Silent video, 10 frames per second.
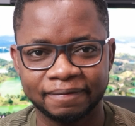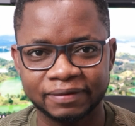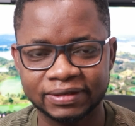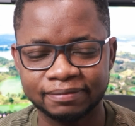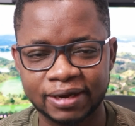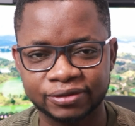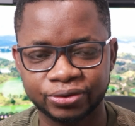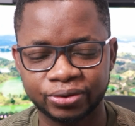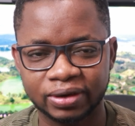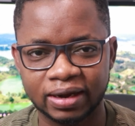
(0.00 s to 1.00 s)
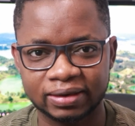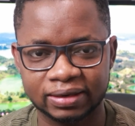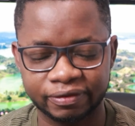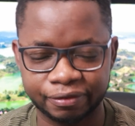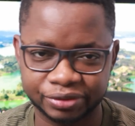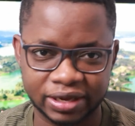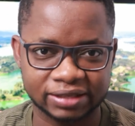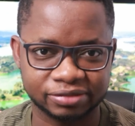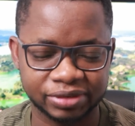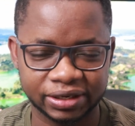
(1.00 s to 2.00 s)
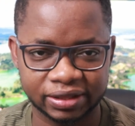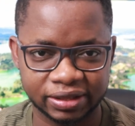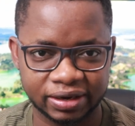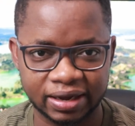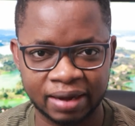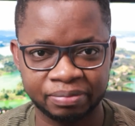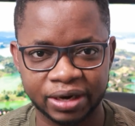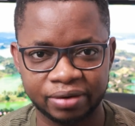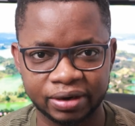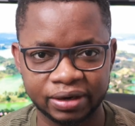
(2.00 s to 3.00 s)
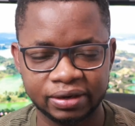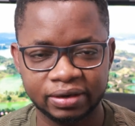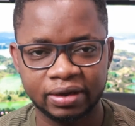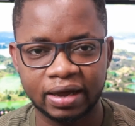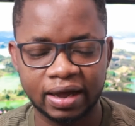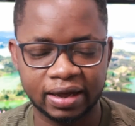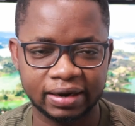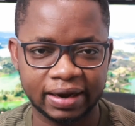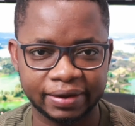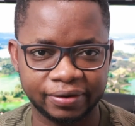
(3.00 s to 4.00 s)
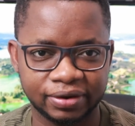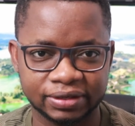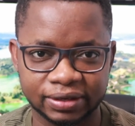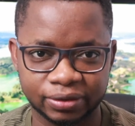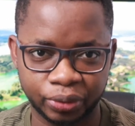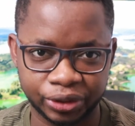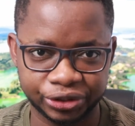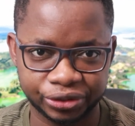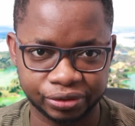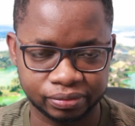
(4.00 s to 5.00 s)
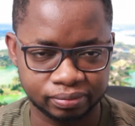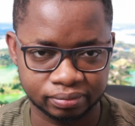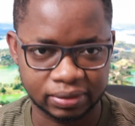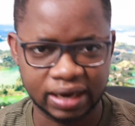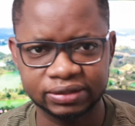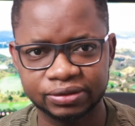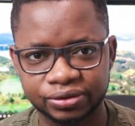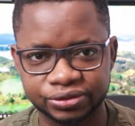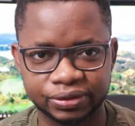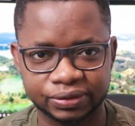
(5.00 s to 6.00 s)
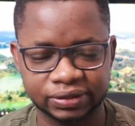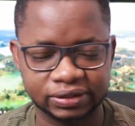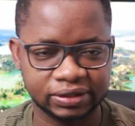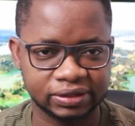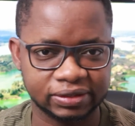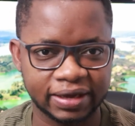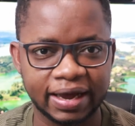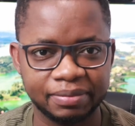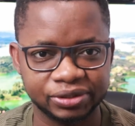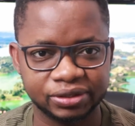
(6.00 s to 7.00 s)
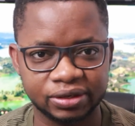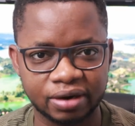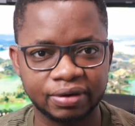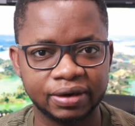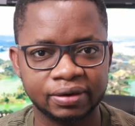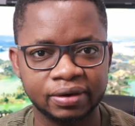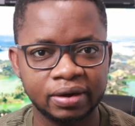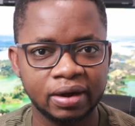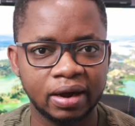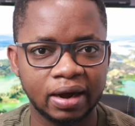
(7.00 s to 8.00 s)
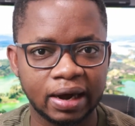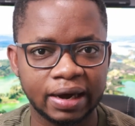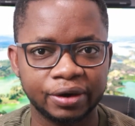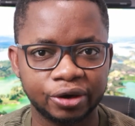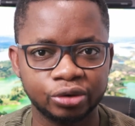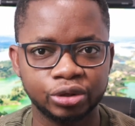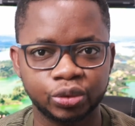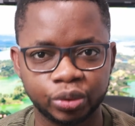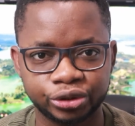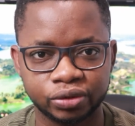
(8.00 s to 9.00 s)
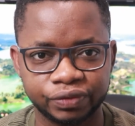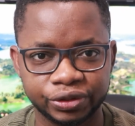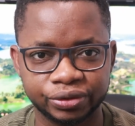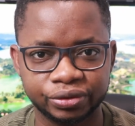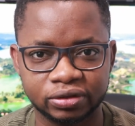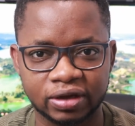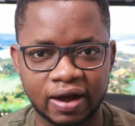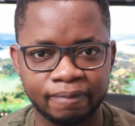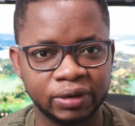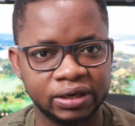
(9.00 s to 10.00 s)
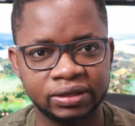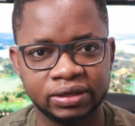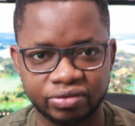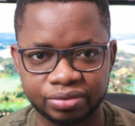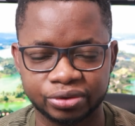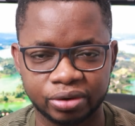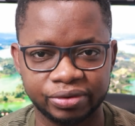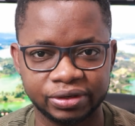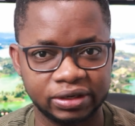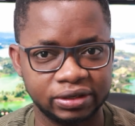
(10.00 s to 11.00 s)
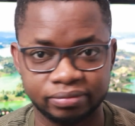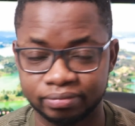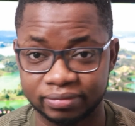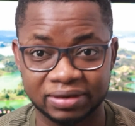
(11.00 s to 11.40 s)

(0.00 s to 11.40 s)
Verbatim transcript: Welcome back to Code Cloud and DevOps Ask Me Anything. I'm Dara and I got another question. And it goes thus, it says, "Hi Mister Dara, I always watch your videos. I'm learning DevOps currently."